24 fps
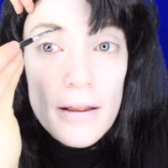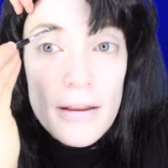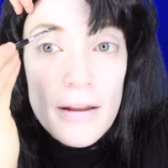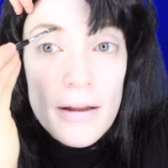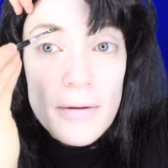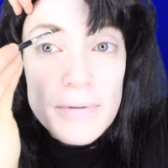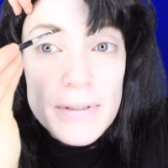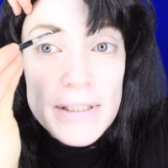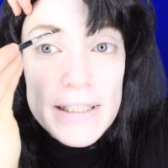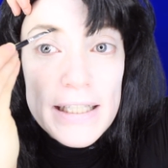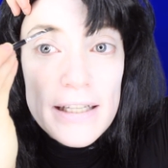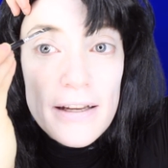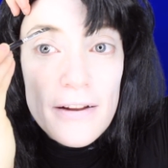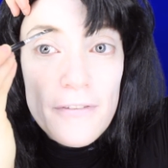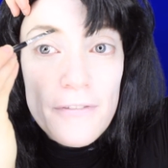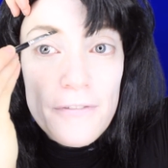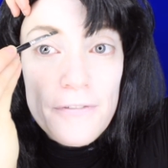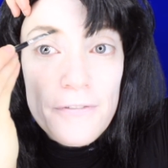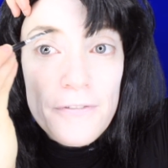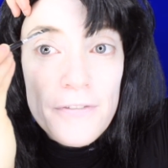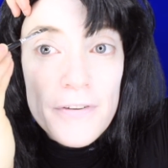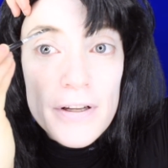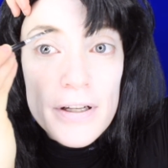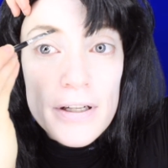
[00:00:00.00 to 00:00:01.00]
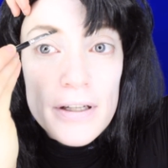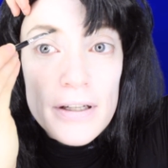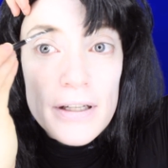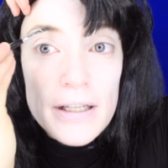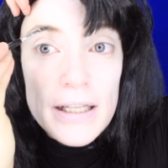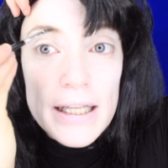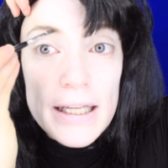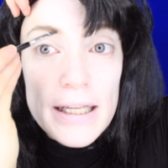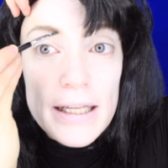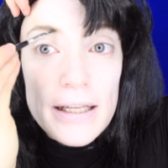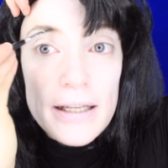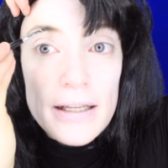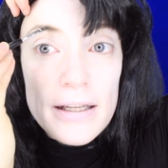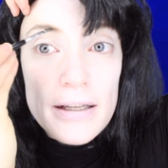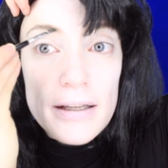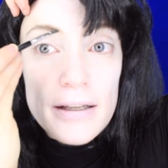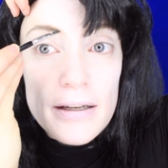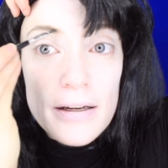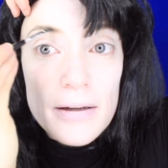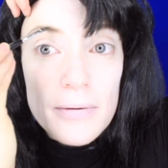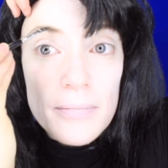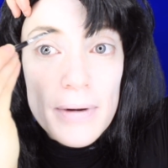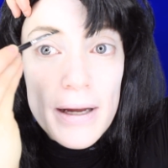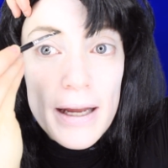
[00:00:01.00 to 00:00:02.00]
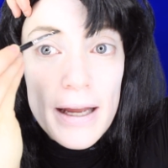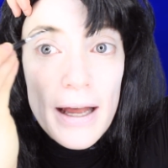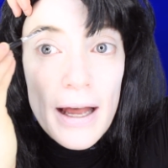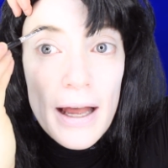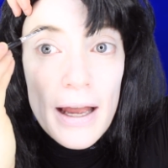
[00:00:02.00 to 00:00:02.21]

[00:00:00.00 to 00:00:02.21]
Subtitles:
and then I'm just gonna fill in my